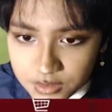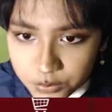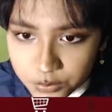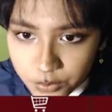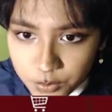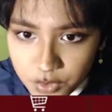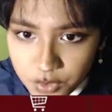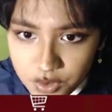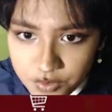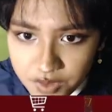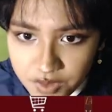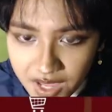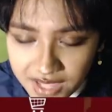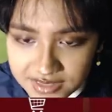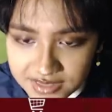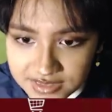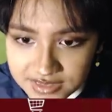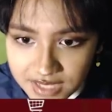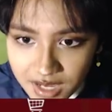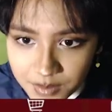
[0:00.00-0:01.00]
It said remove
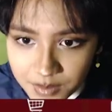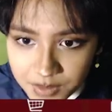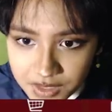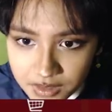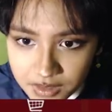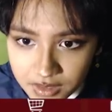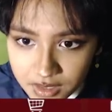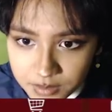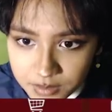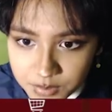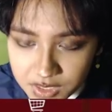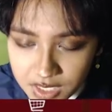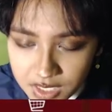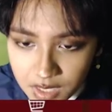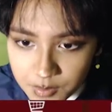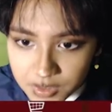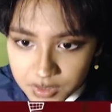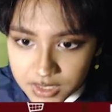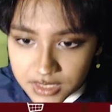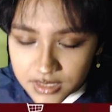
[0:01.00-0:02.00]
hats, tap here, and I
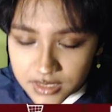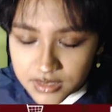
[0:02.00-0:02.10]
became an